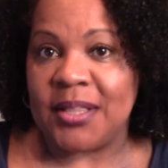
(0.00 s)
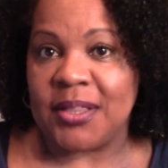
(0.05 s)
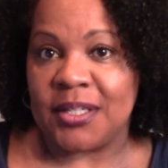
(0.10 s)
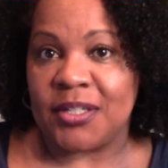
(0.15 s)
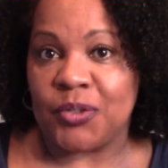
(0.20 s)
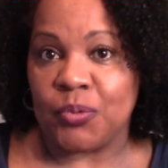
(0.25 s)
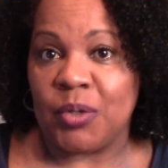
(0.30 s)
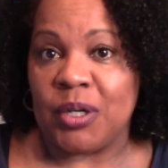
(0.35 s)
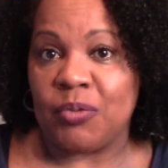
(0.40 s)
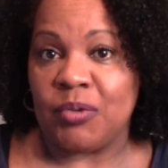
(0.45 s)

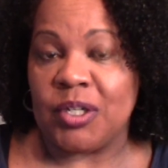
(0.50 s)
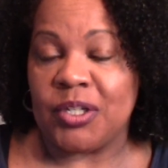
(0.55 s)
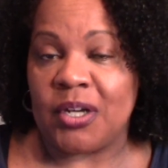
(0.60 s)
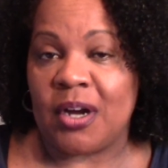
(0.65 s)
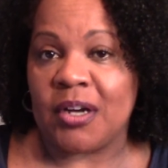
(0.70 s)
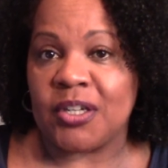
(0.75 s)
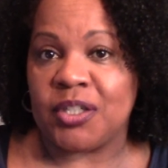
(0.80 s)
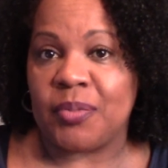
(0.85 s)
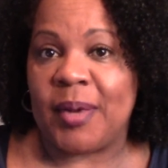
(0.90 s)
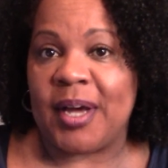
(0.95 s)
This week we
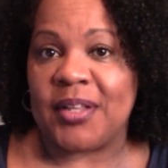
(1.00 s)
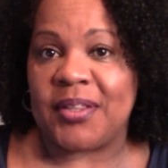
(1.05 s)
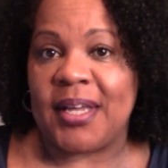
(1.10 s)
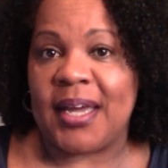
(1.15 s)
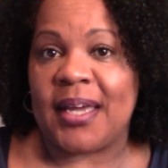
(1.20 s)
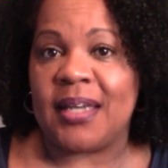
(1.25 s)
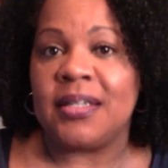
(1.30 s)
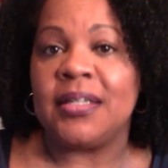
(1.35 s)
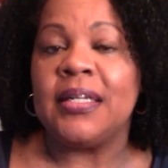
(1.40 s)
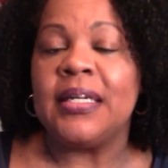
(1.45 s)
talked about
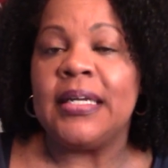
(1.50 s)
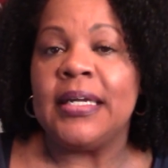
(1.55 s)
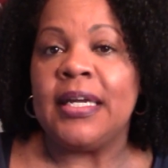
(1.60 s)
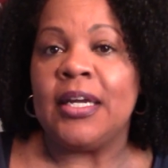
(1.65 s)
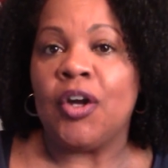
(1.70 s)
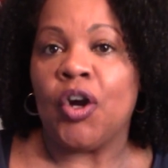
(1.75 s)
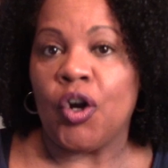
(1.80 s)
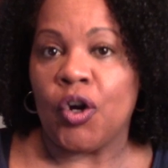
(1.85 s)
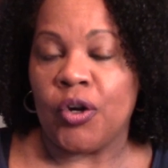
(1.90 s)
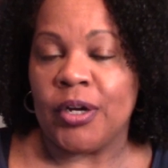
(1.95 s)
that.
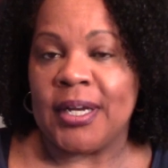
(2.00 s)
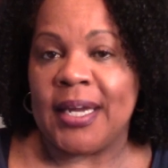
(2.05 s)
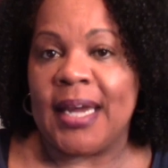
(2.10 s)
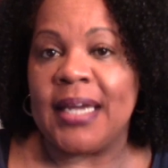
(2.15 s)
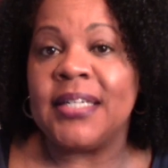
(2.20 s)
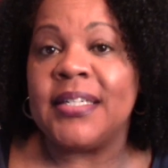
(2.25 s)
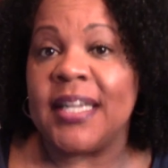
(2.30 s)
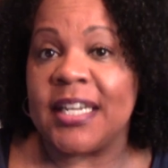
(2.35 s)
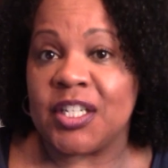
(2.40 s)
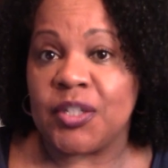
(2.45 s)

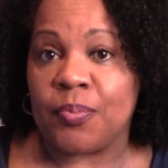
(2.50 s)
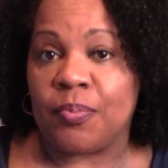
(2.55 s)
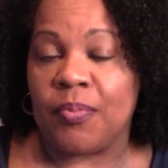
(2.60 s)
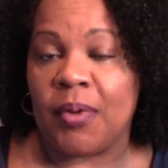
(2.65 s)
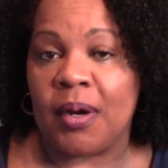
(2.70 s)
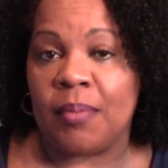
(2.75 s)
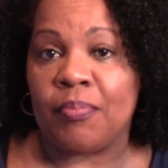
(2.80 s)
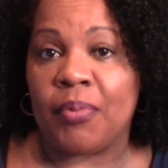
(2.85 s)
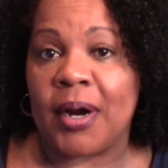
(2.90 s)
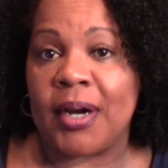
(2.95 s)
Hurricane takes
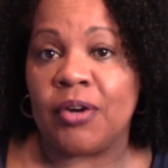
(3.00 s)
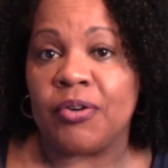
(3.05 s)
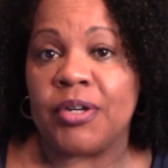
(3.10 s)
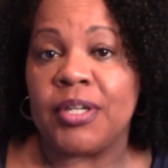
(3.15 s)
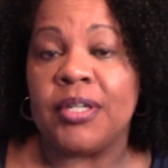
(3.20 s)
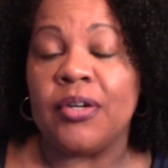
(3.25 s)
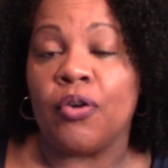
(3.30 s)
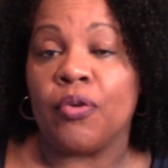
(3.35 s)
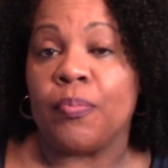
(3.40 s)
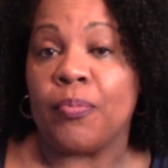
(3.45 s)
um,
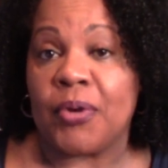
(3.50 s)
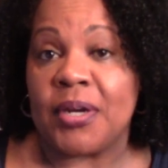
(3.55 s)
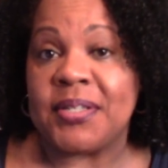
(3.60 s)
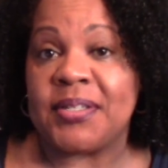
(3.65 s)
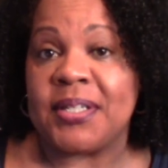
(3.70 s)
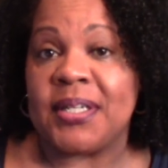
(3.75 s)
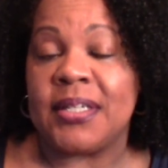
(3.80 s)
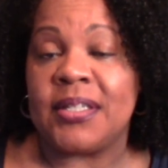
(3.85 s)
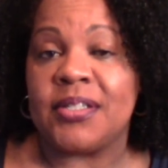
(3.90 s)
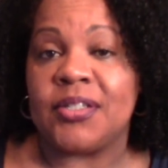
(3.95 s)
priority or
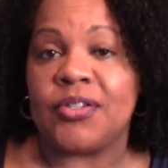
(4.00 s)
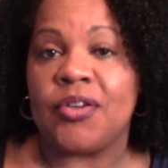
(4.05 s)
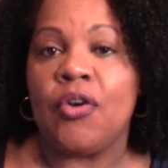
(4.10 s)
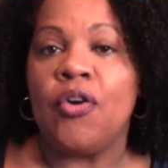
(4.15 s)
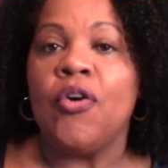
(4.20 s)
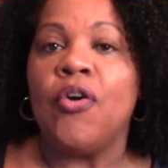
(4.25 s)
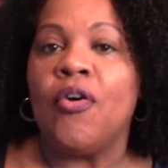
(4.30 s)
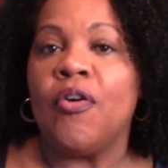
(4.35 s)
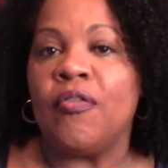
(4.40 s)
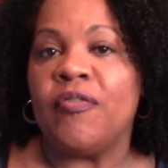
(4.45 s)
precedence
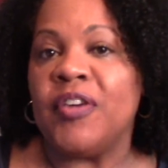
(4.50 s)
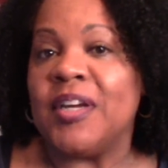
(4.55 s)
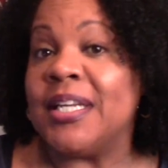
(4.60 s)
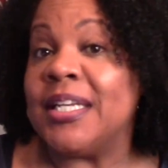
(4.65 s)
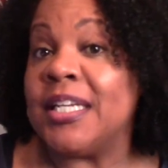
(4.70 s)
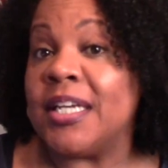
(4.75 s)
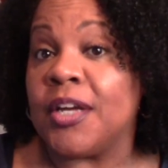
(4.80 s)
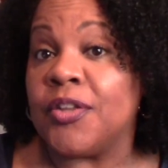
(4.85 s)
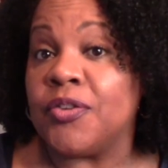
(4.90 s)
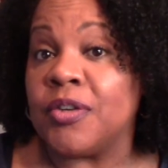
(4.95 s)
over
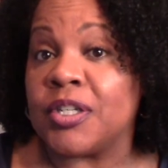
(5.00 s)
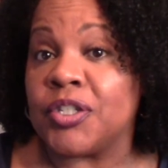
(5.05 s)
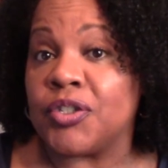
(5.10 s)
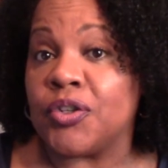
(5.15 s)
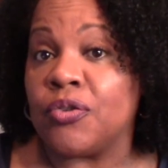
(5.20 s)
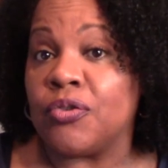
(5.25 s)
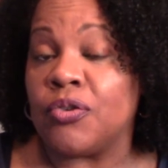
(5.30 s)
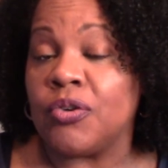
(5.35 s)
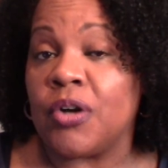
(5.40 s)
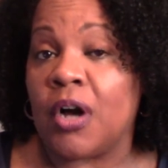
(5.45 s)
any other
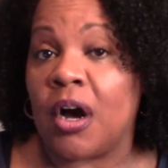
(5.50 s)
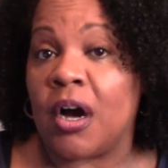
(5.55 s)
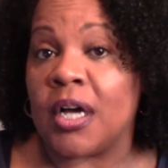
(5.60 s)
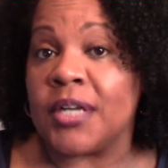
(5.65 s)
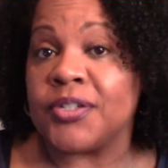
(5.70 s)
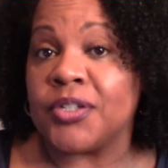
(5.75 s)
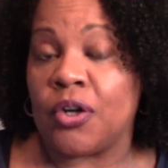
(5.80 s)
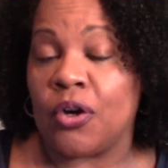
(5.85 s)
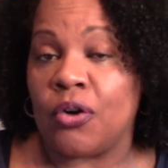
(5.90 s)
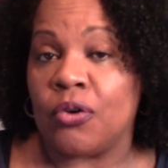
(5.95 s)
external
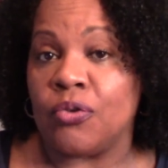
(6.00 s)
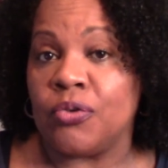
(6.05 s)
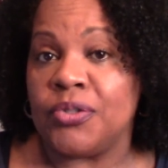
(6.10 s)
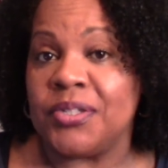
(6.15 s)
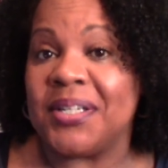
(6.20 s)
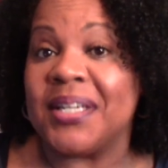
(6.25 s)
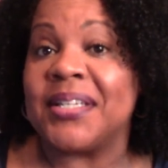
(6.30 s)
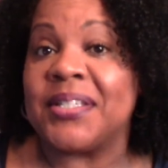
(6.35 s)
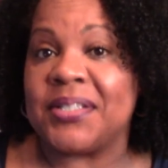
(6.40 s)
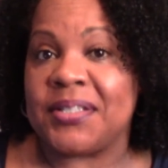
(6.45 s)
cause codes
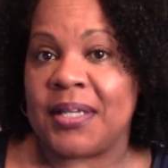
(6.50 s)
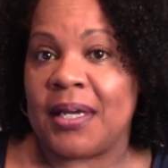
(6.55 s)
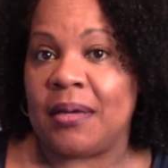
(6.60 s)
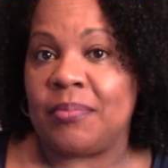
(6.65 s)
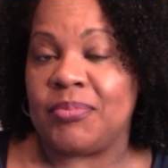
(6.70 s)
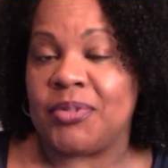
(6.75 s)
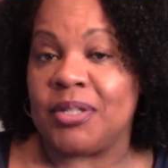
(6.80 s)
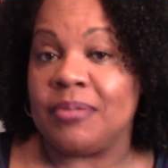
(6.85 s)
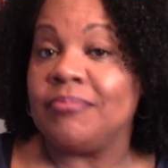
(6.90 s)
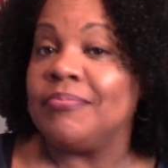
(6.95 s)

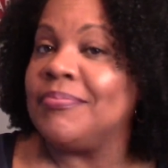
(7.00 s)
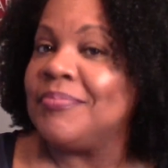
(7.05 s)
except